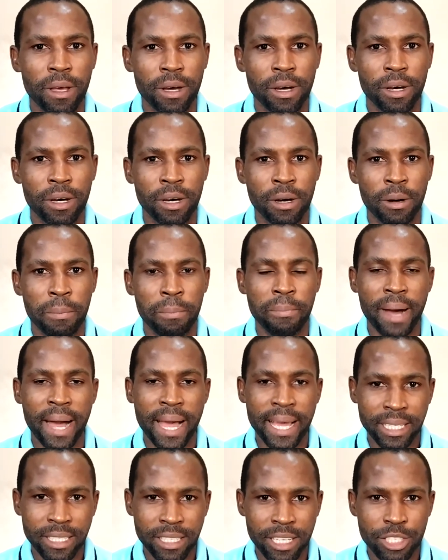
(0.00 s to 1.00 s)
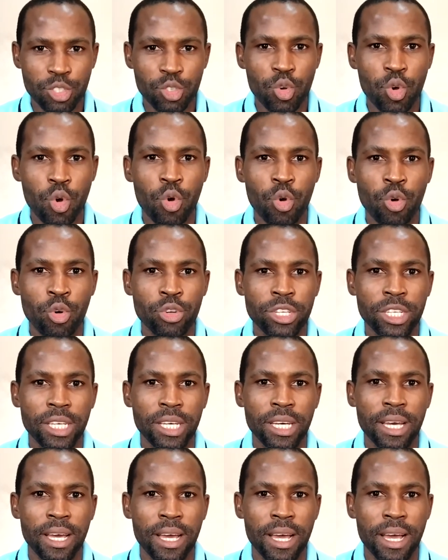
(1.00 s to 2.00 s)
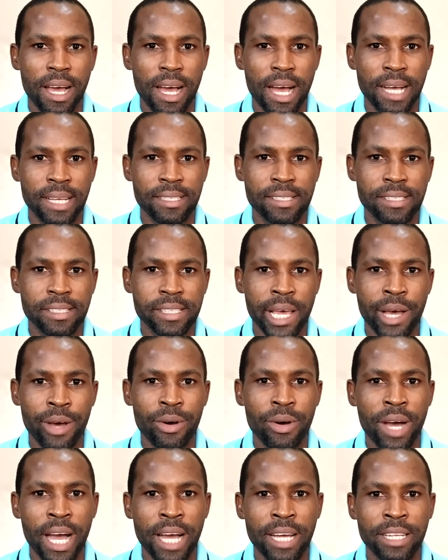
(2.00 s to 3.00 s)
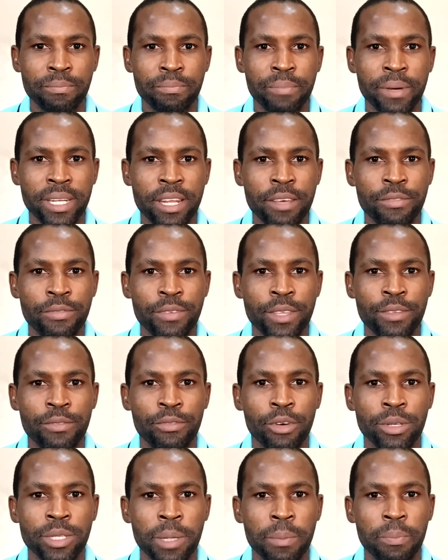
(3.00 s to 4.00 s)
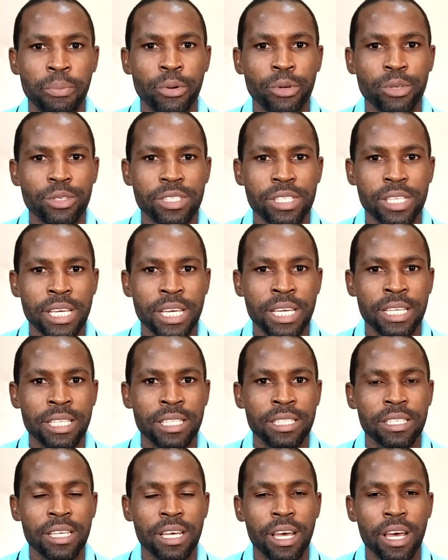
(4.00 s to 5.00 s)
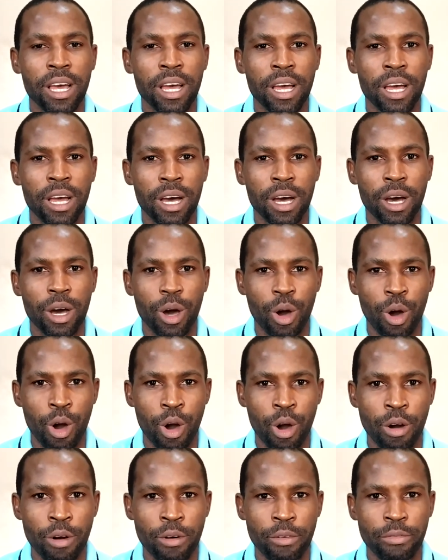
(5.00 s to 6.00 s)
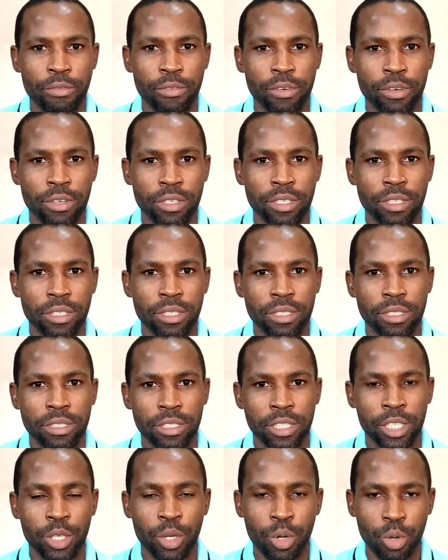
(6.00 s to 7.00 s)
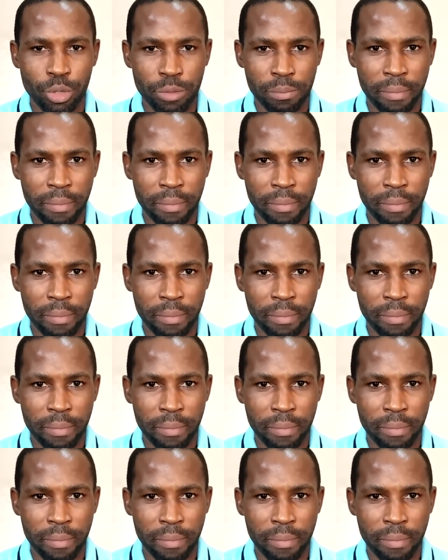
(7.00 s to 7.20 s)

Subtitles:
mine this gold and sell and benefit from the proceeds of the gold